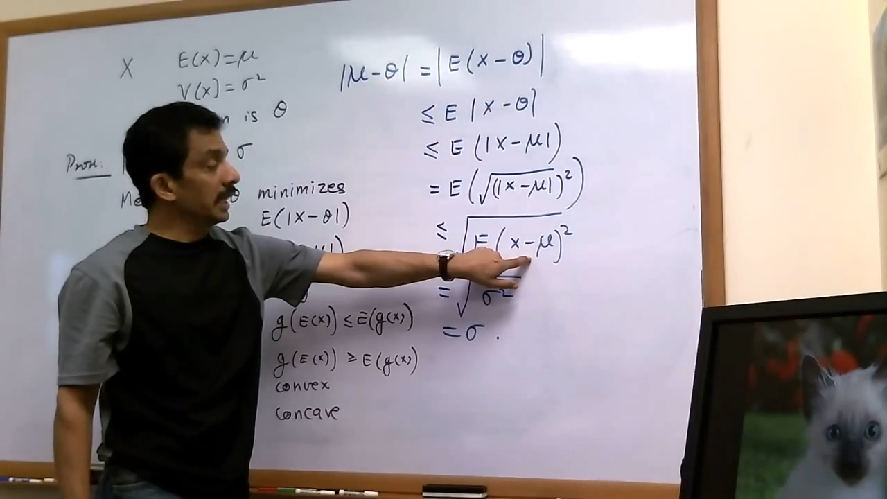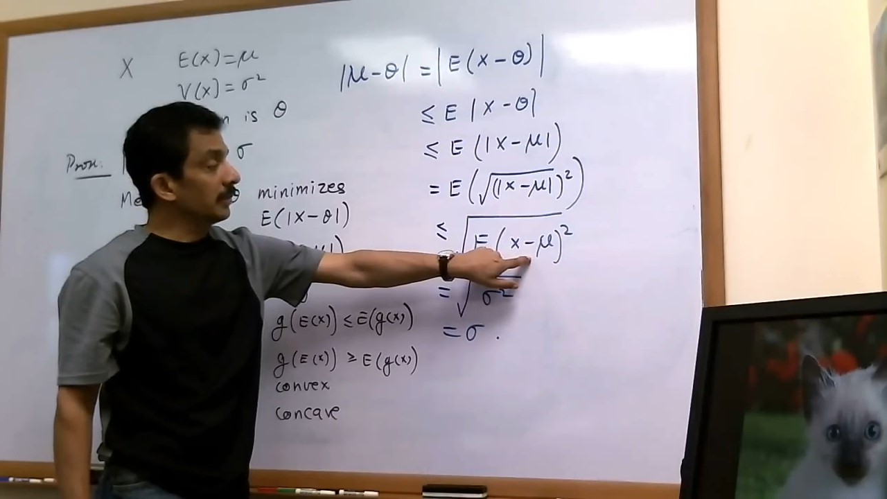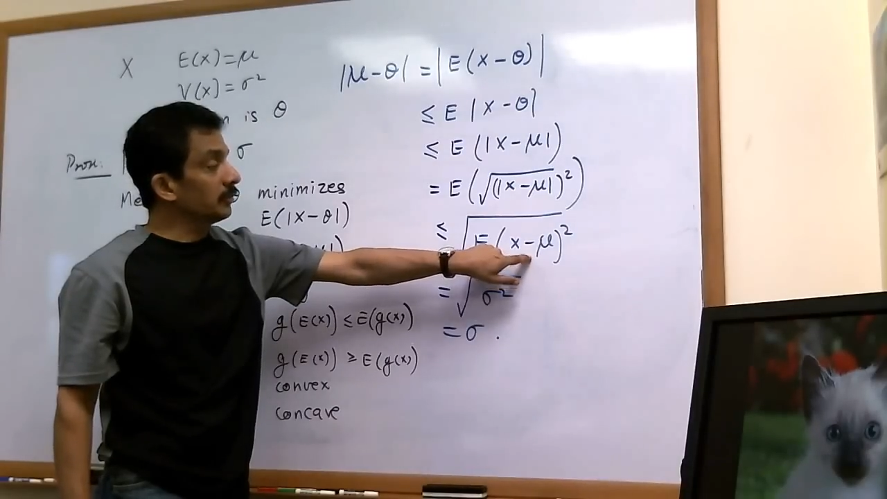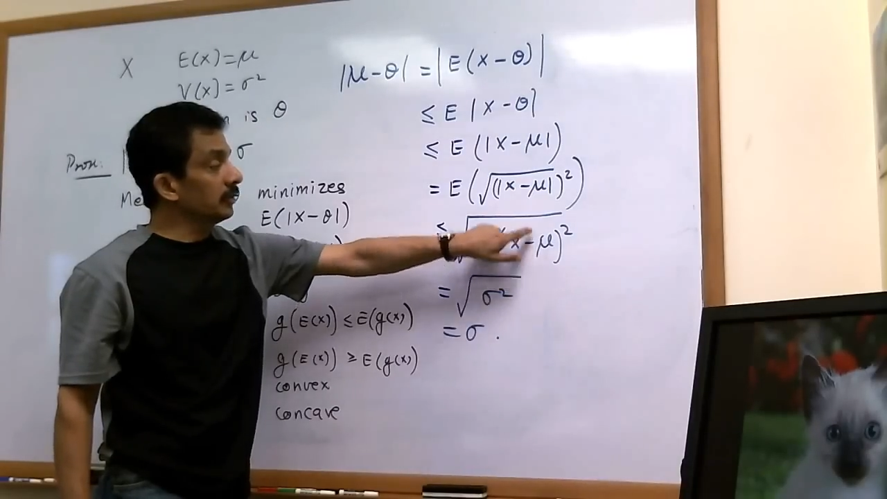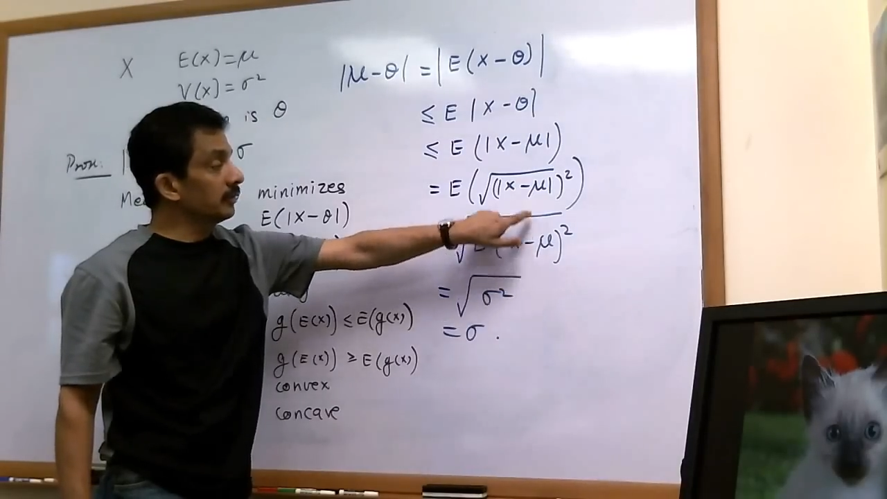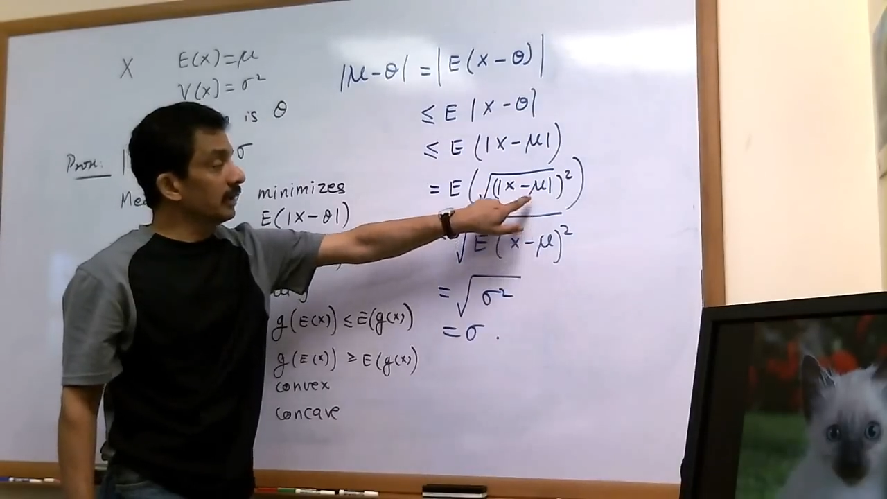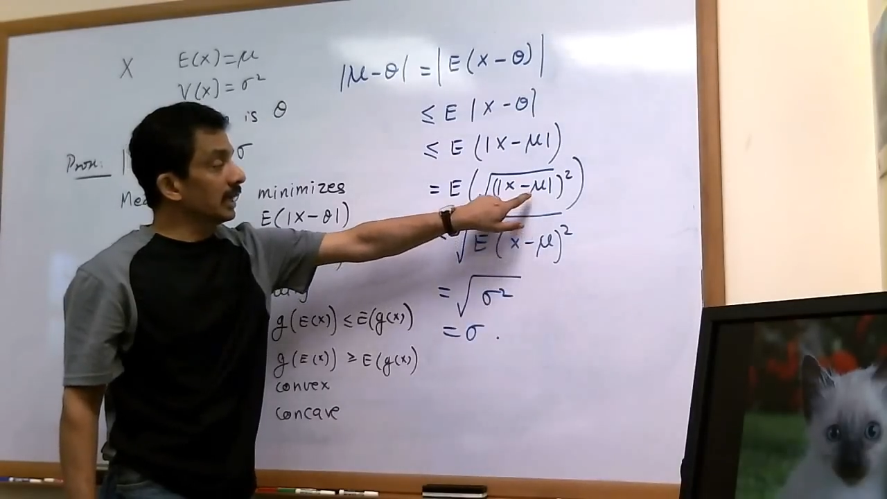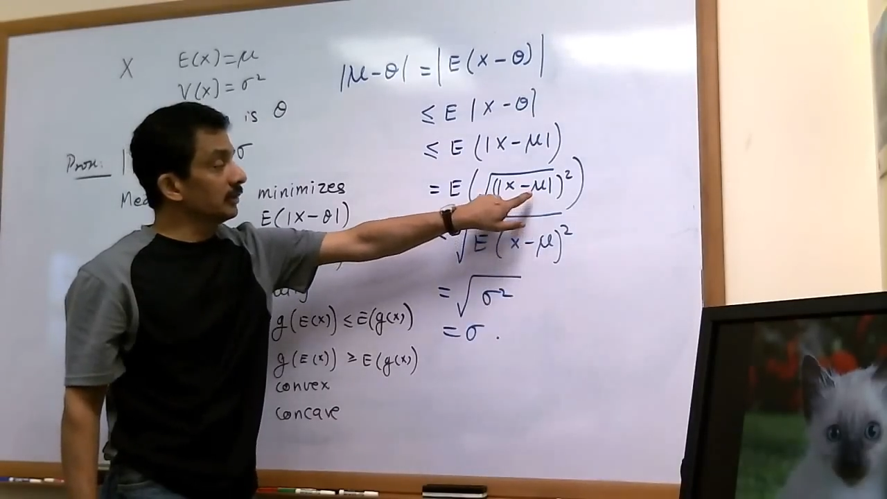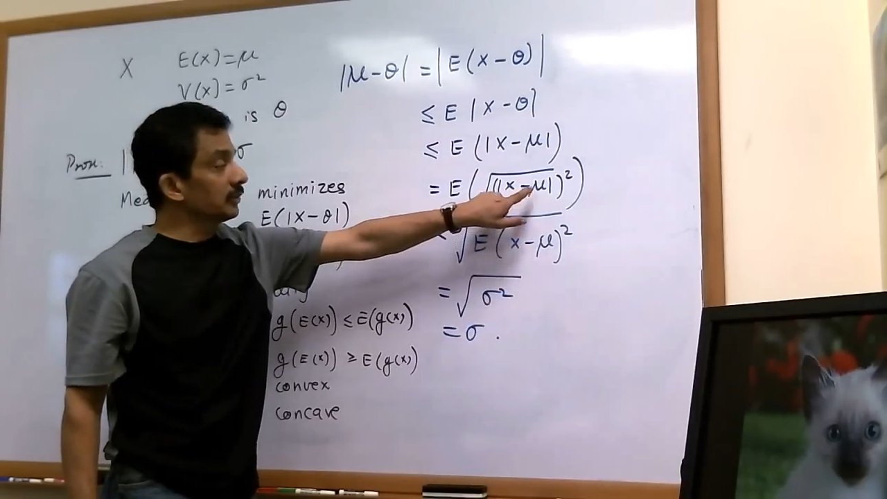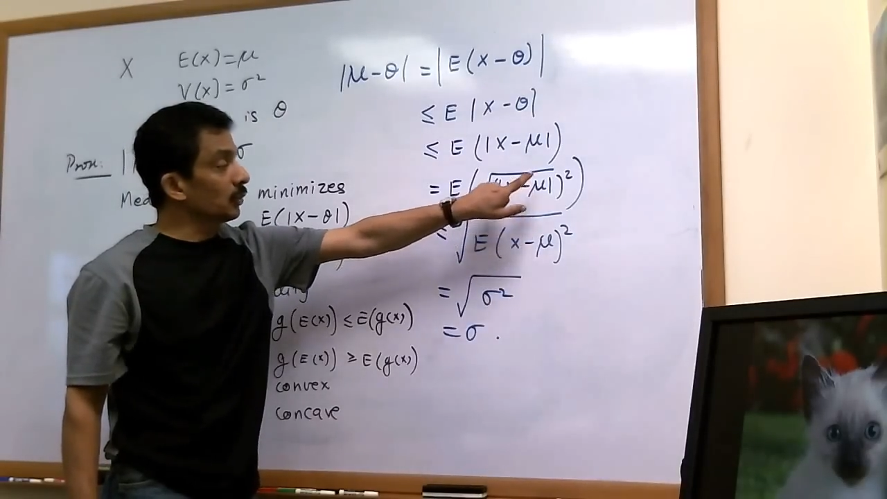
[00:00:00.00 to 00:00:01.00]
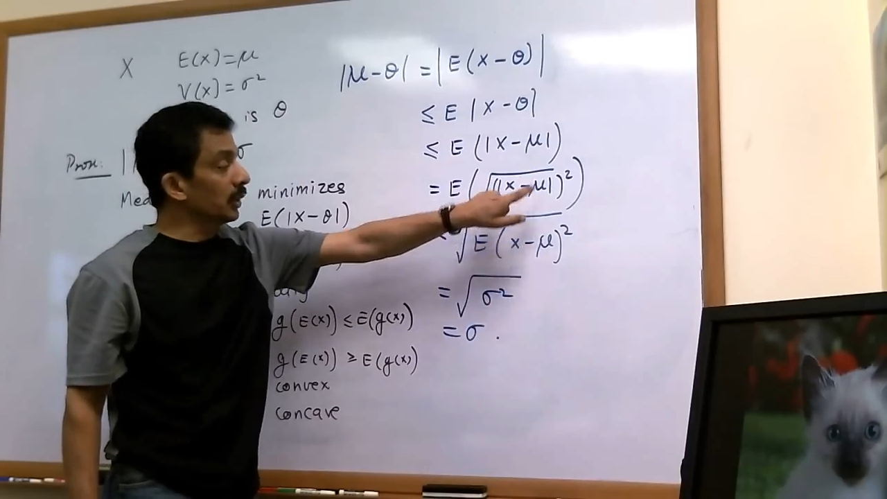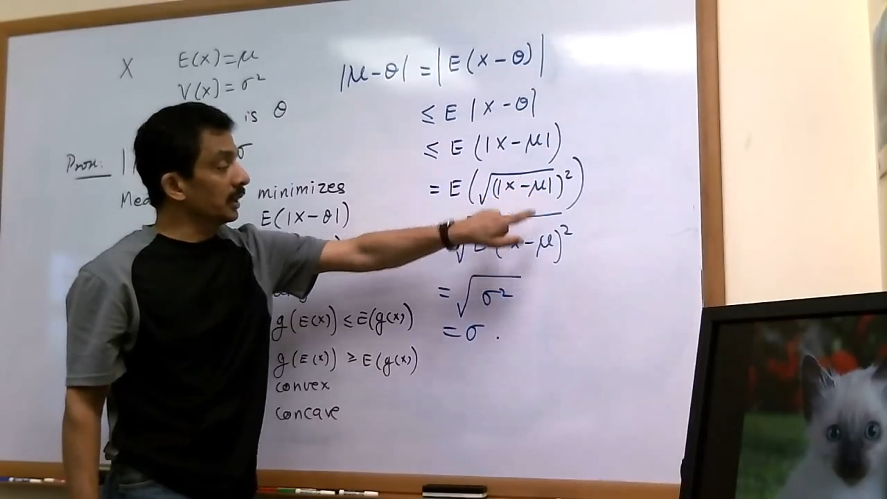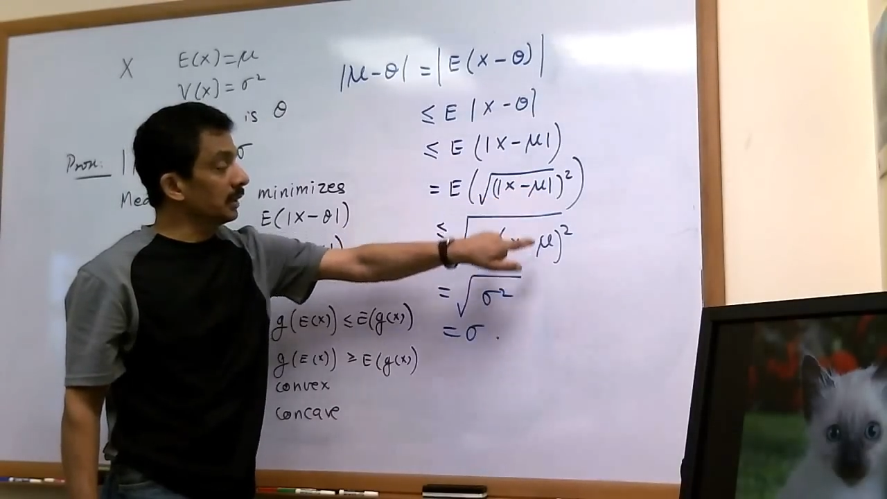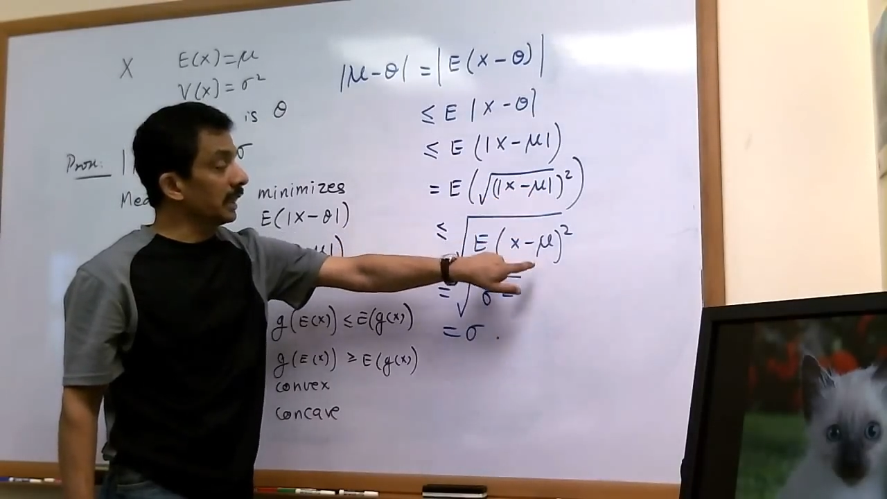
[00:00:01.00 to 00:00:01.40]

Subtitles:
absolute value square